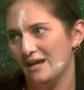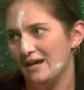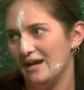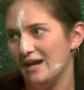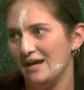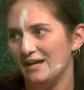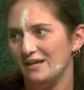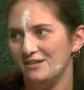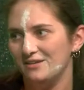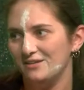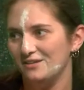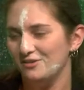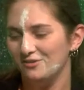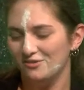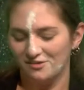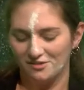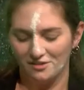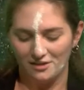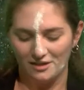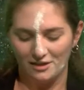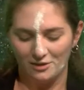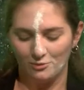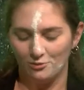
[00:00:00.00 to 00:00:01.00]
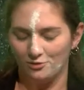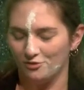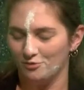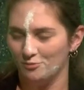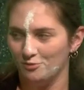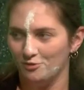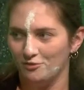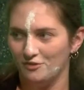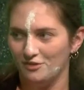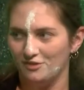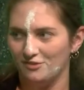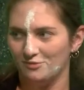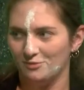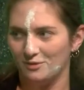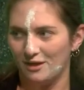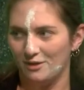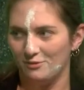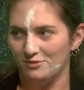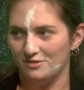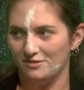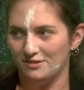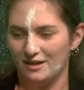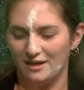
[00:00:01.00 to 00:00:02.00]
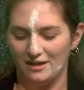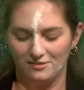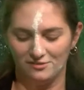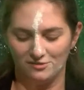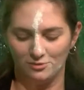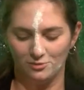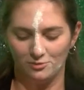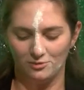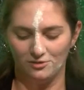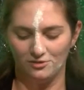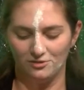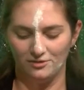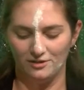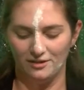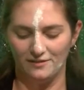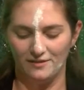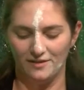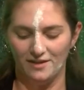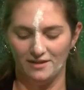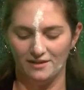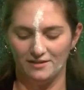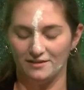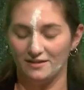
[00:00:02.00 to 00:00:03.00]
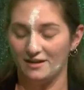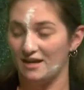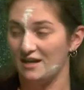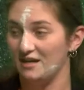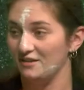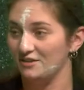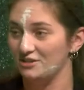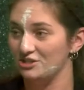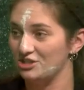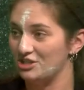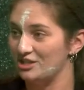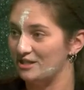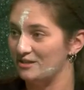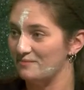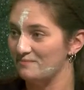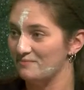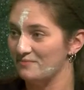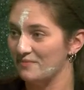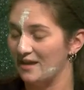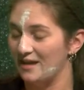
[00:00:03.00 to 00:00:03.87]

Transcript: I didn't used to like horror movies when I was in high school and then college hit